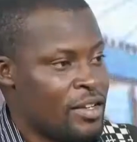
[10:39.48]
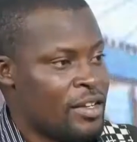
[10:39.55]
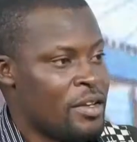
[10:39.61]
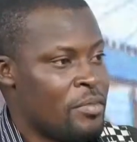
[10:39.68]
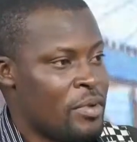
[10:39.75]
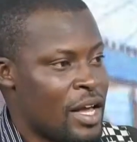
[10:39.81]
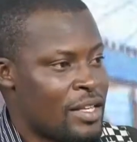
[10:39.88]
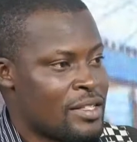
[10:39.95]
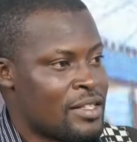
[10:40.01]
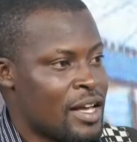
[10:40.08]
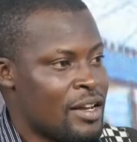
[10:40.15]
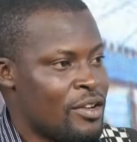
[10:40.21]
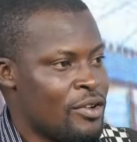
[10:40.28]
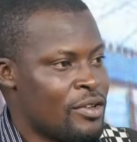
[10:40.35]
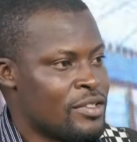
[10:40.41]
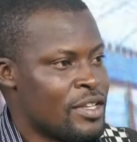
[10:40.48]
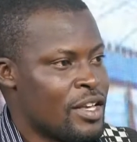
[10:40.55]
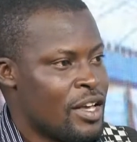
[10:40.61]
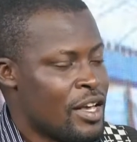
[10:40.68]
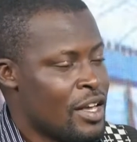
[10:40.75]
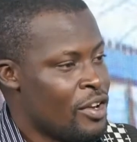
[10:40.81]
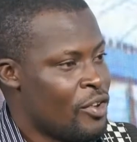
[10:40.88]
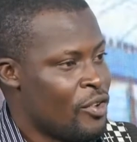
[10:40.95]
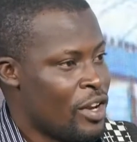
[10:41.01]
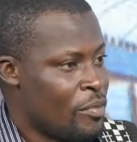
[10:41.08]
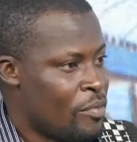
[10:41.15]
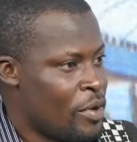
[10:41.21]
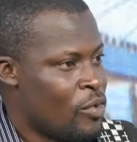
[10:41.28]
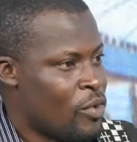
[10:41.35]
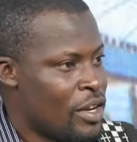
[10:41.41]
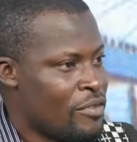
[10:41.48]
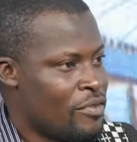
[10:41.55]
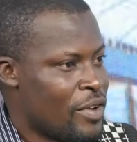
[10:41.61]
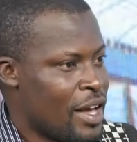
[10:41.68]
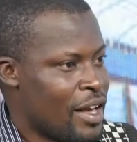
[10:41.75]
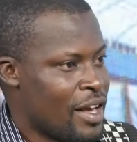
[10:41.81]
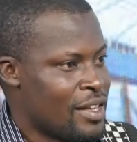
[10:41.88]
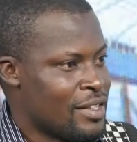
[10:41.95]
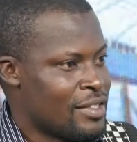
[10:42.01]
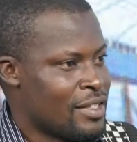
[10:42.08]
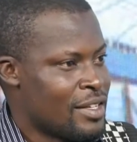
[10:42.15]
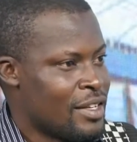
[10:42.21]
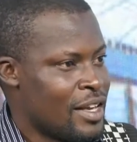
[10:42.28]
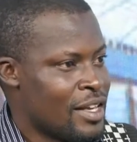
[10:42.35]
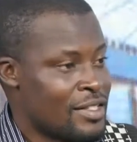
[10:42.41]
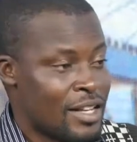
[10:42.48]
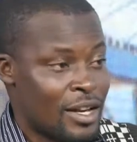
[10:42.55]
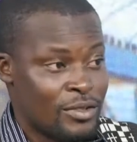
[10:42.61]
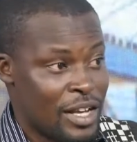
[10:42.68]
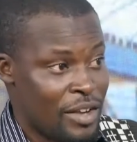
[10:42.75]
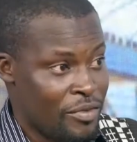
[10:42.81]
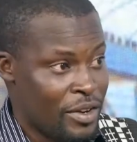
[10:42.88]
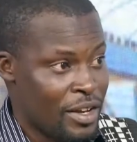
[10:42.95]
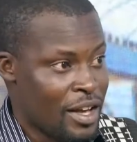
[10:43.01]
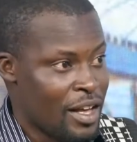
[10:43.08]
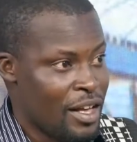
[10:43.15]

the Black Stallions in the Olympic qualifiers in South Africa.